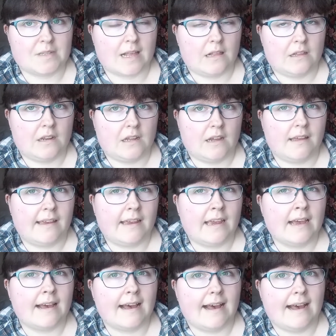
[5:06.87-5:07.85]
Eleni
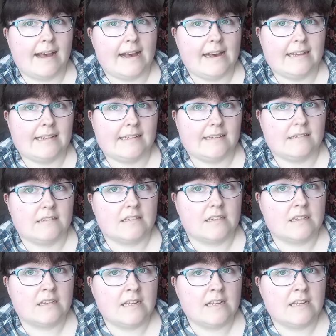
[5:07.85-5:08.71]
and